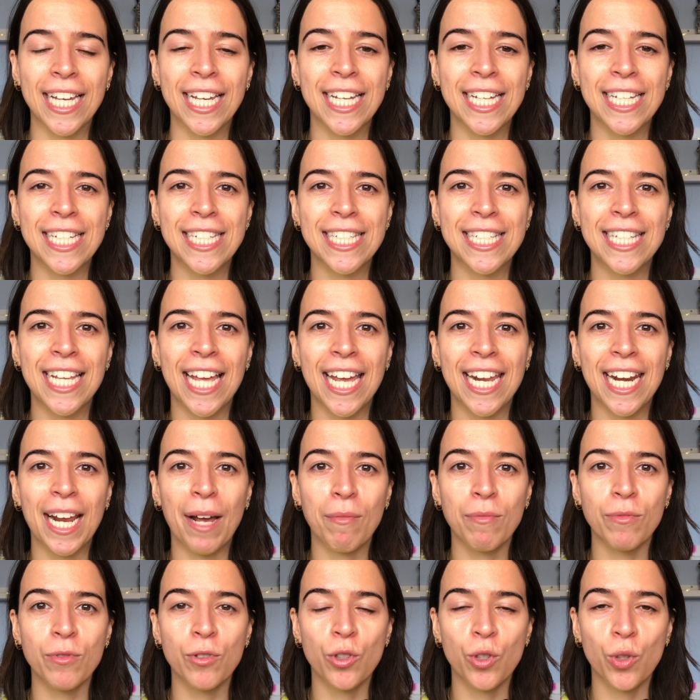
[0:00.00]
is that
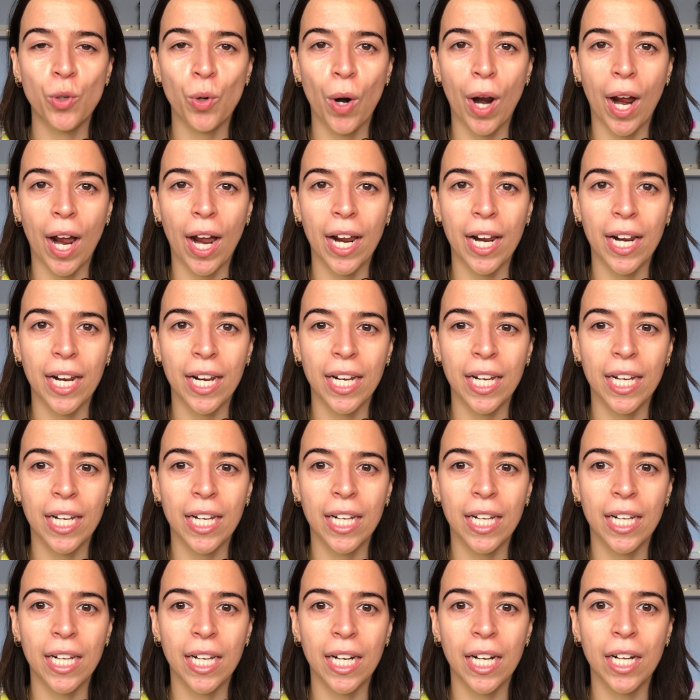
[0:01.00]
I'm
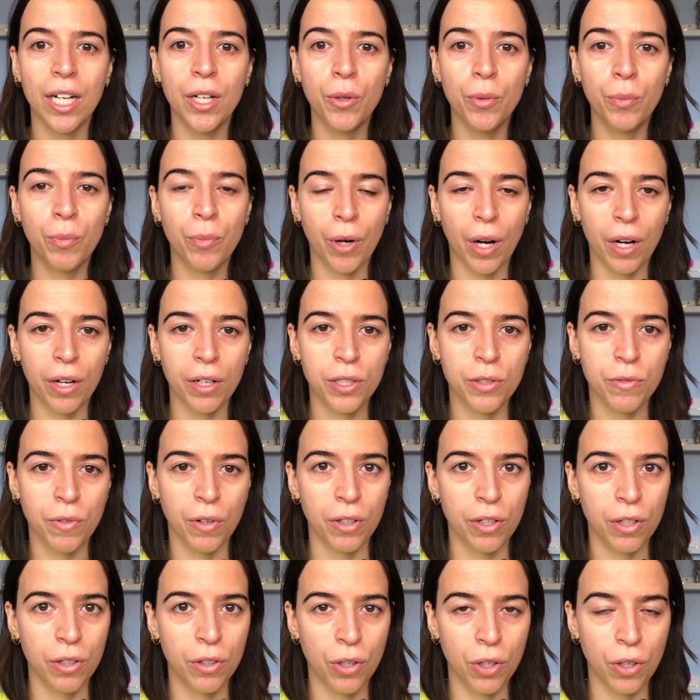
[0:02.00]
trying new products
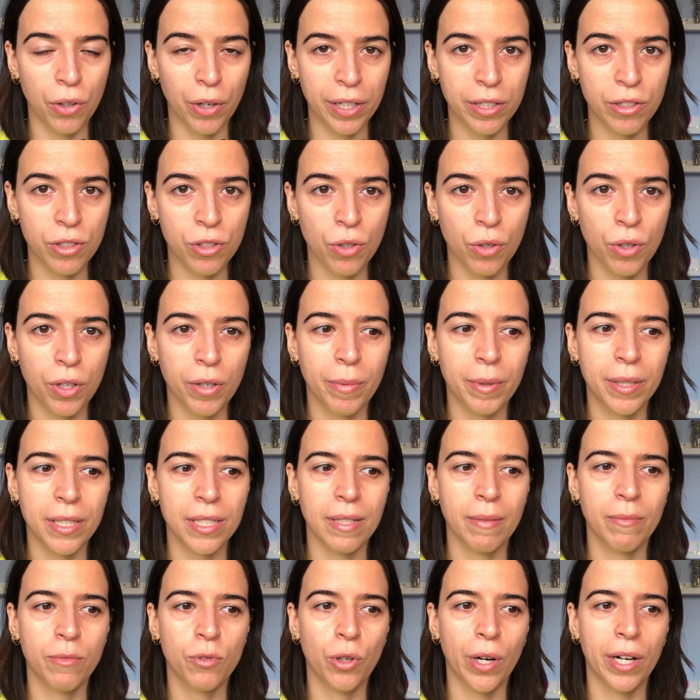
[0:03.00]
from the drugstore because
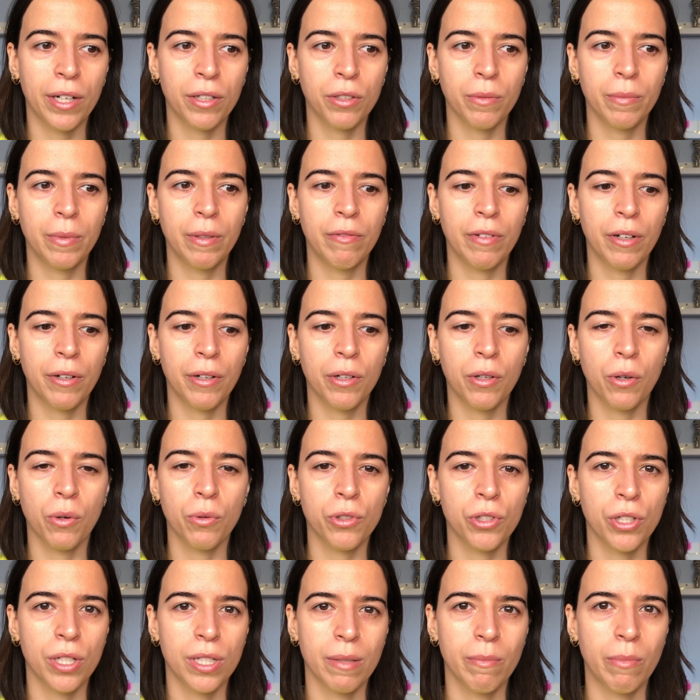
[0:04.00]
I'm trying to be very
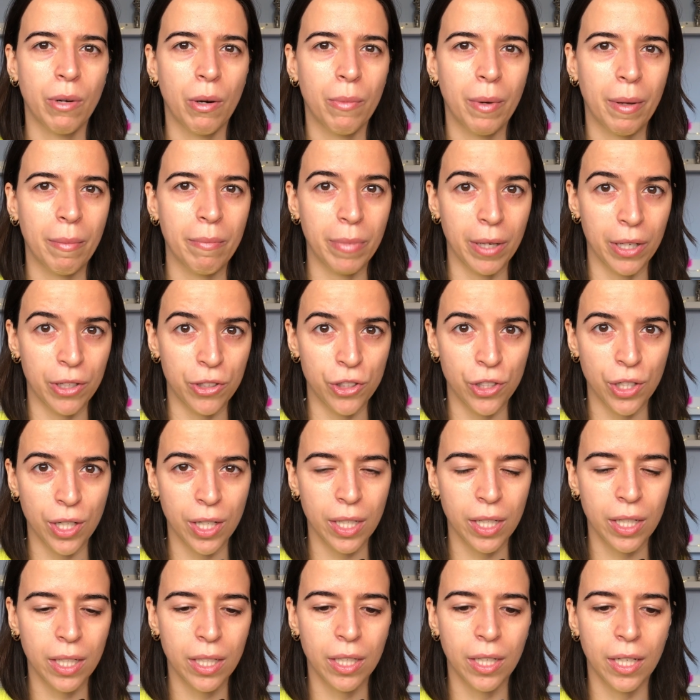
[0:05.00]
conscious about my
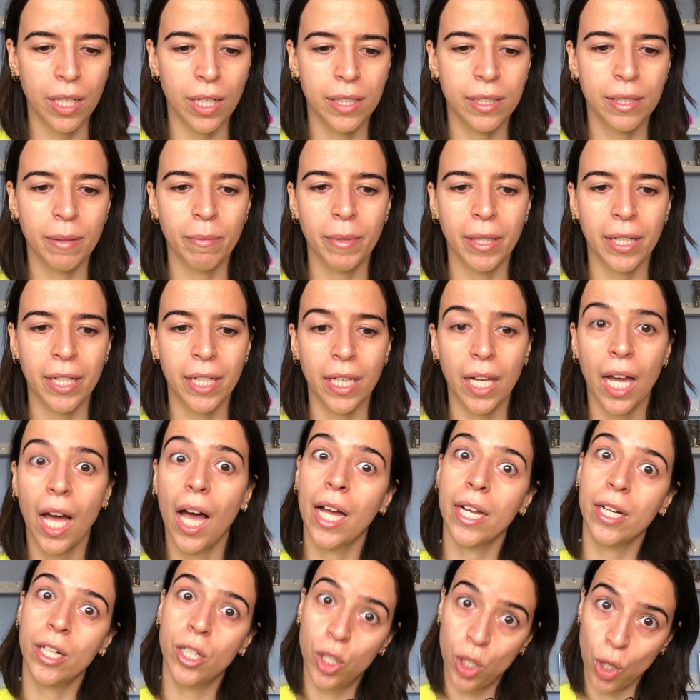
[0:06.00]
budget and the money
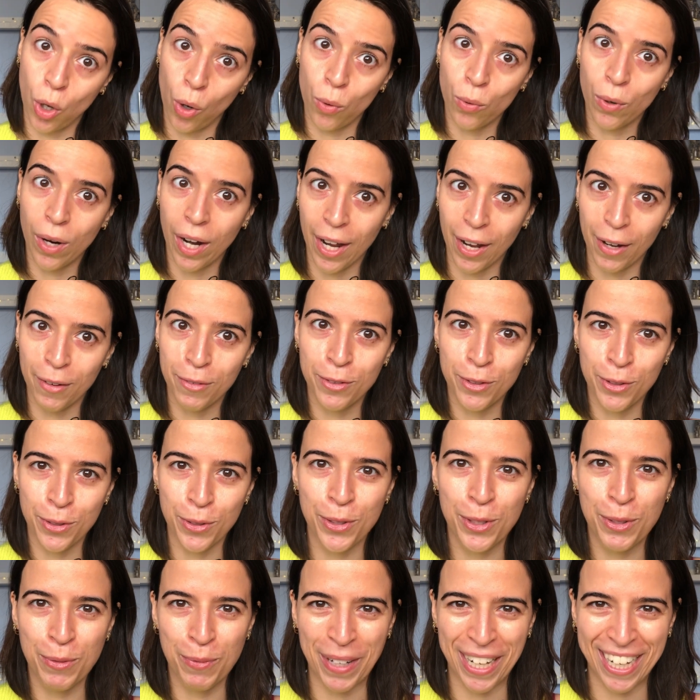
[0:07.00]
I don't have to
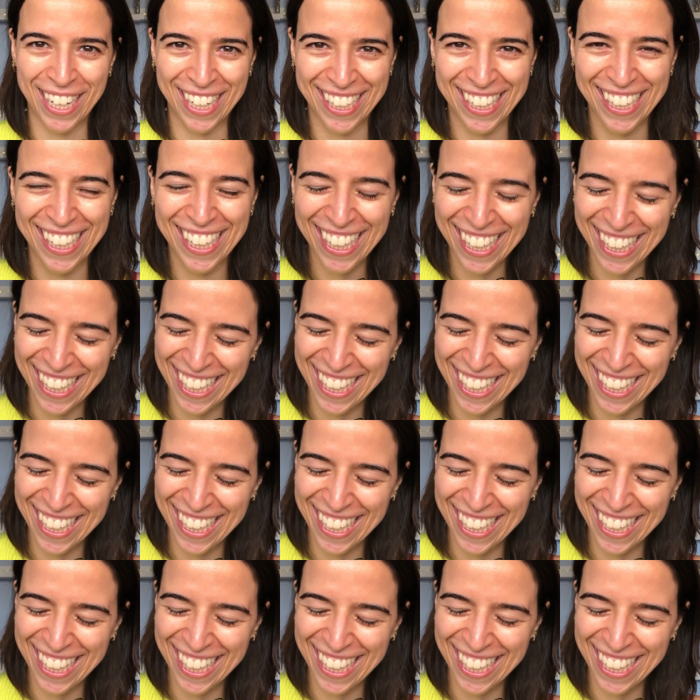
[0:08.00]
spend